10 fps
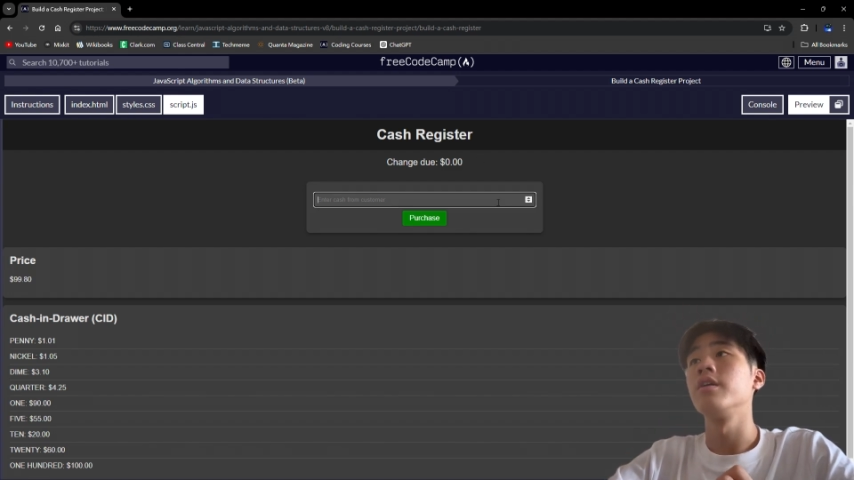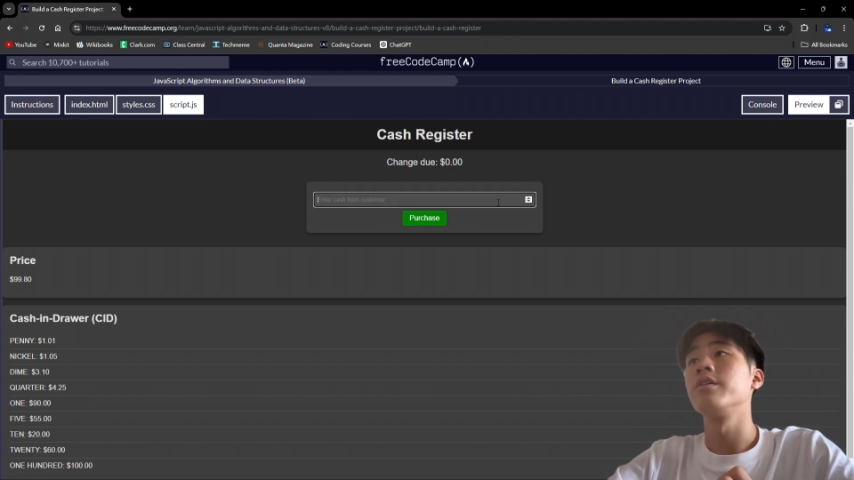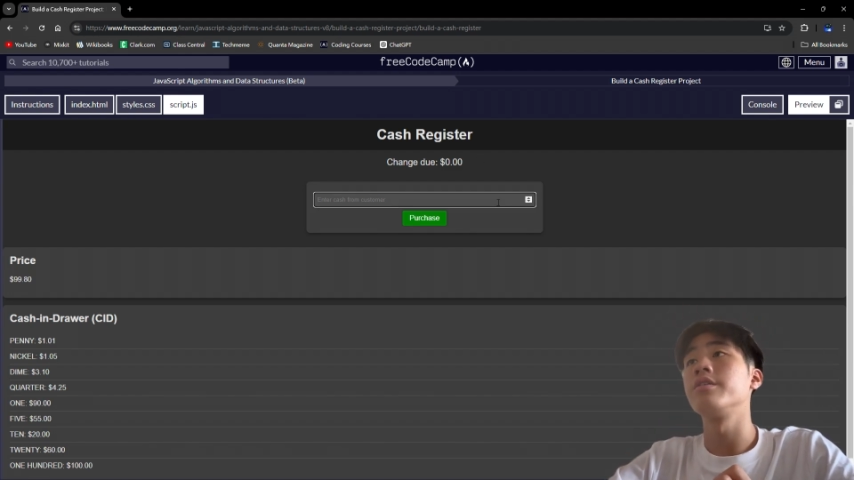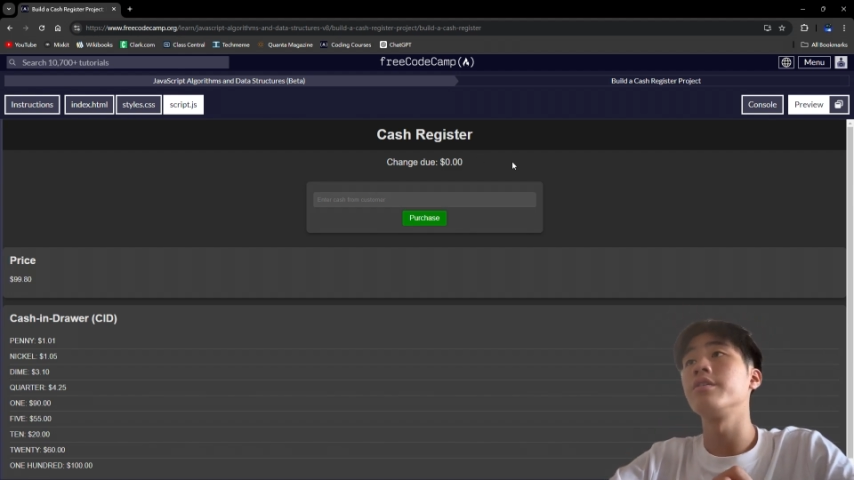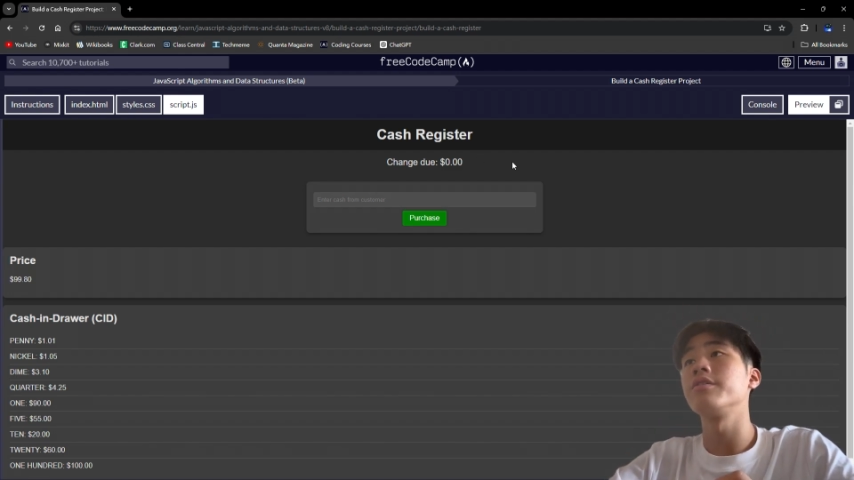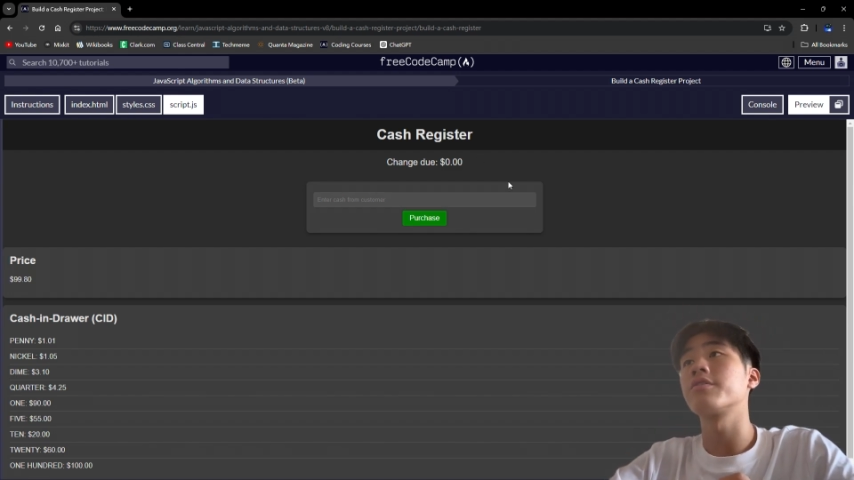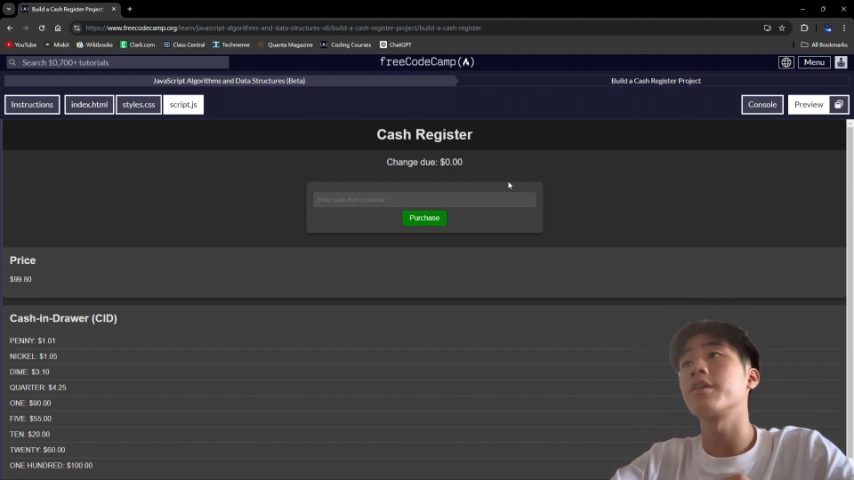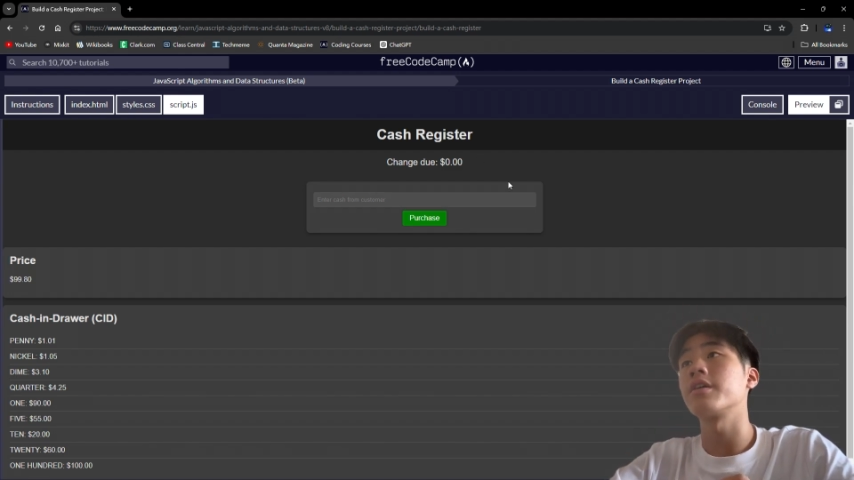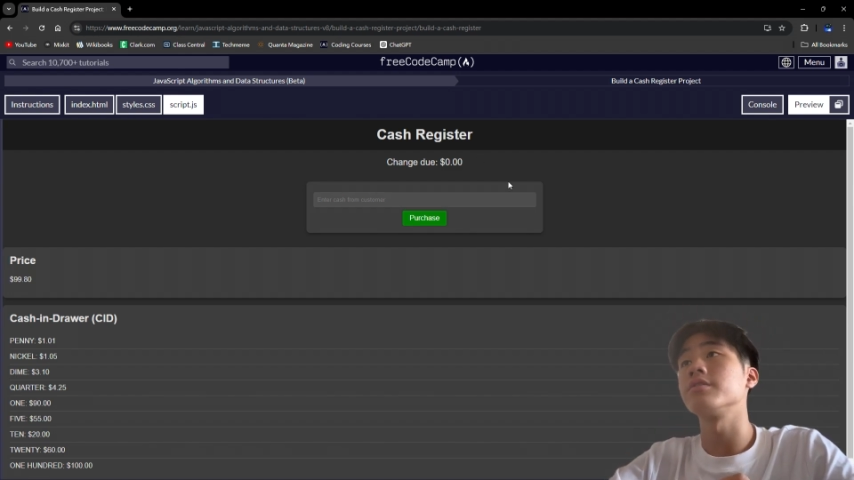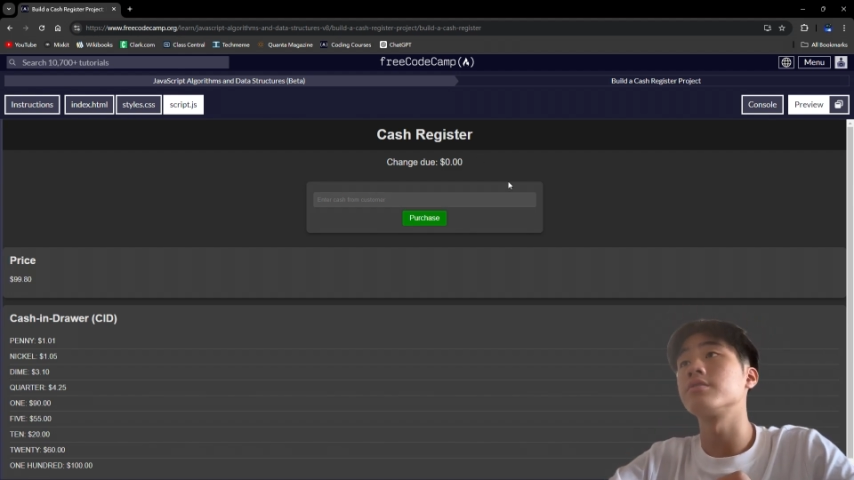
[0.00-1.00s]
here you
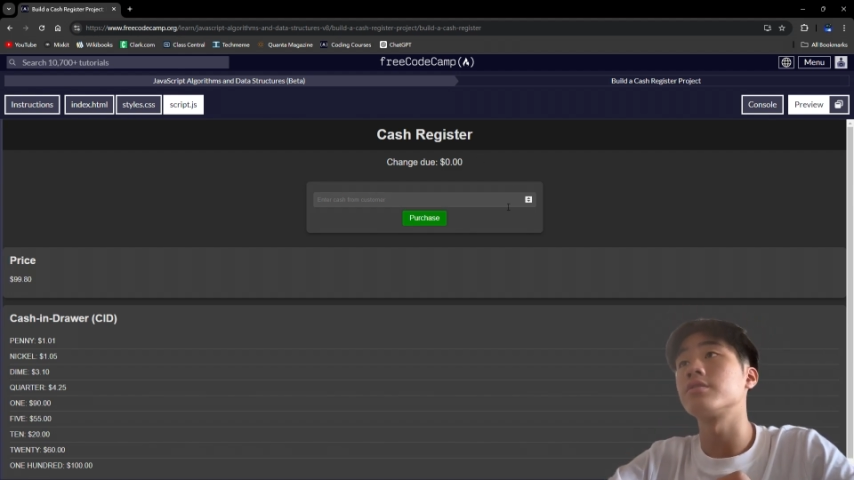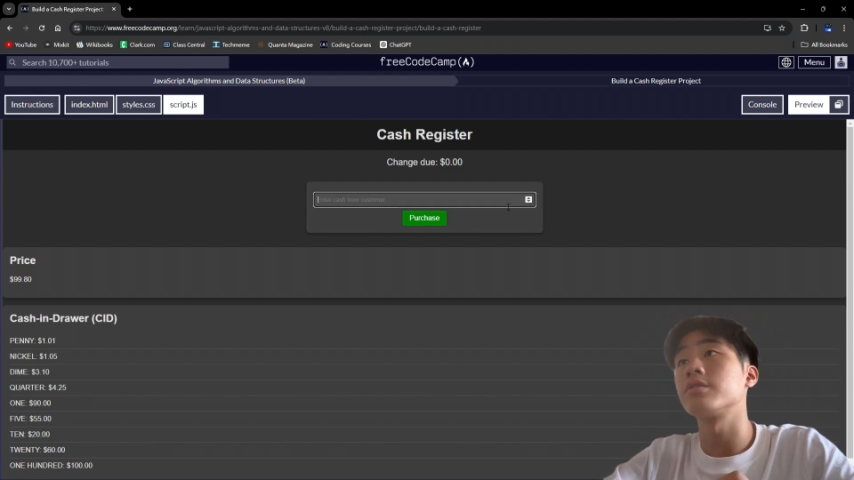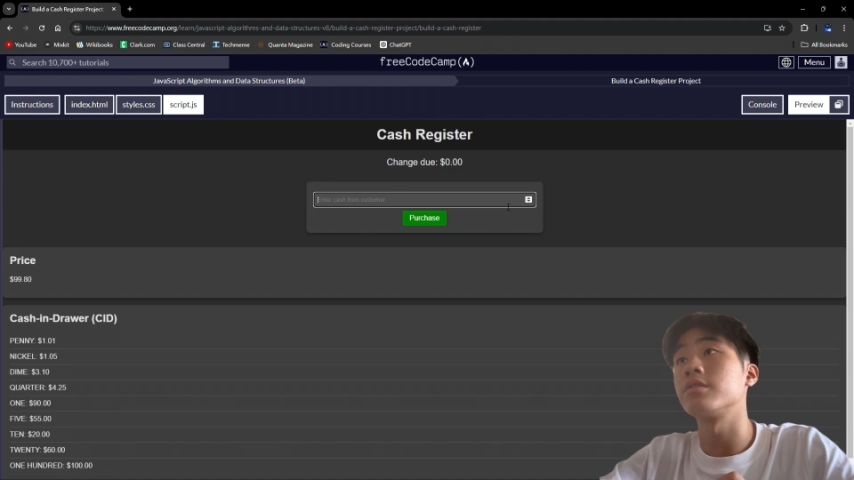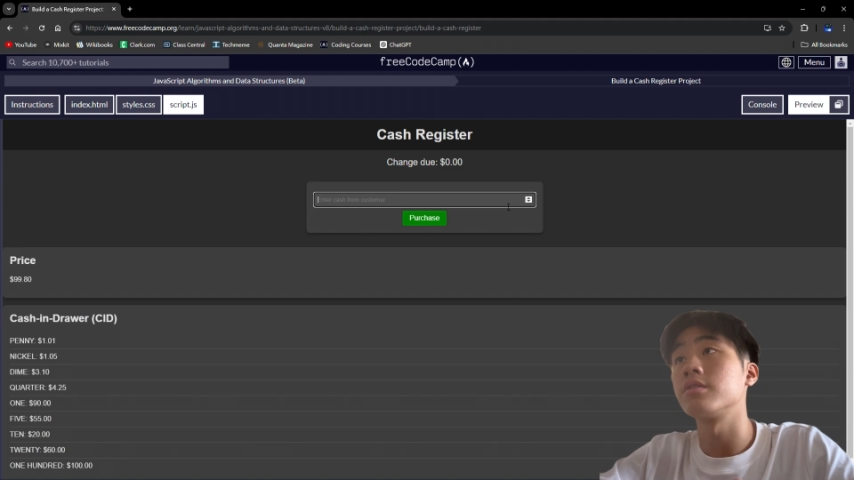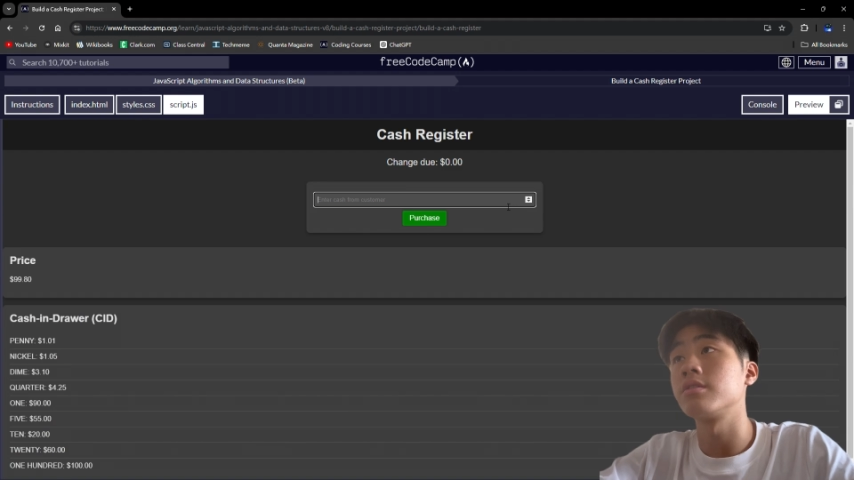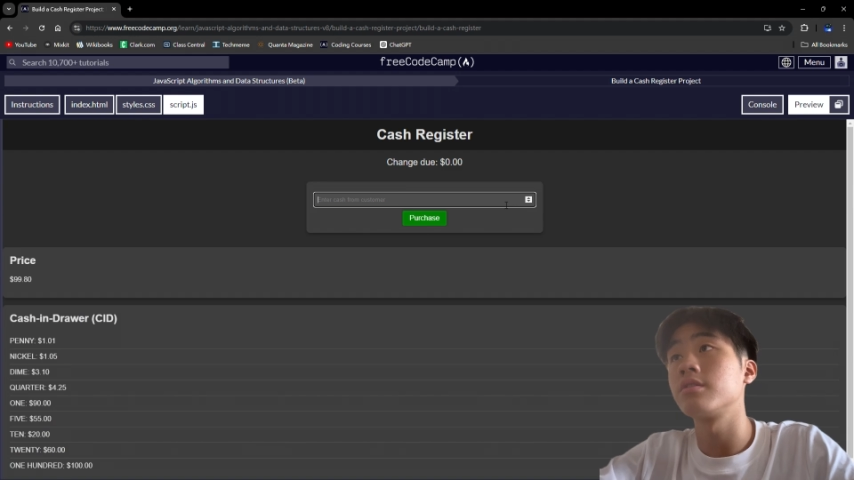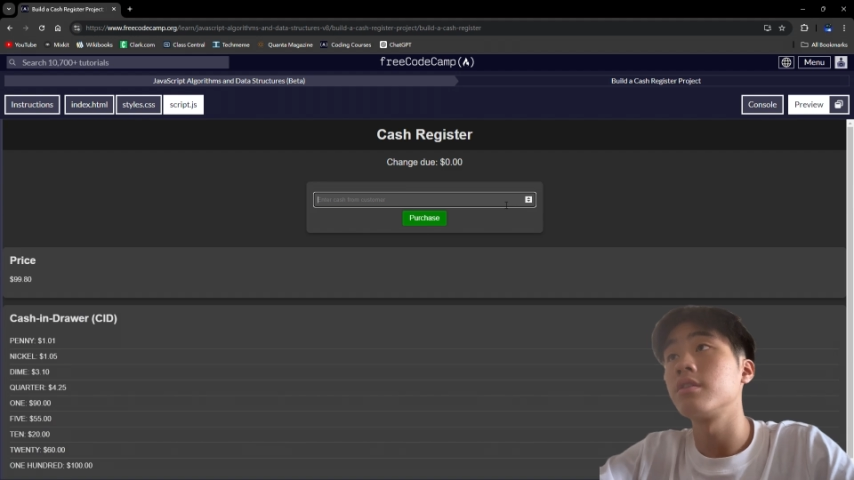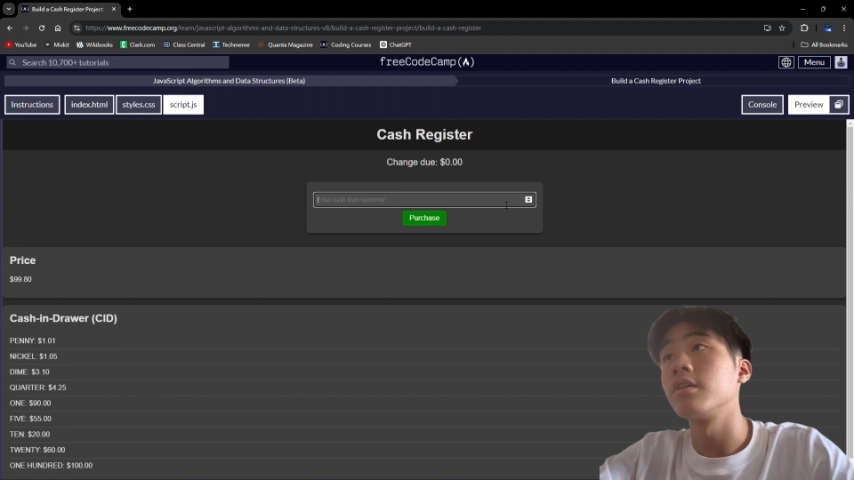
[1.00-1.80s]
can enter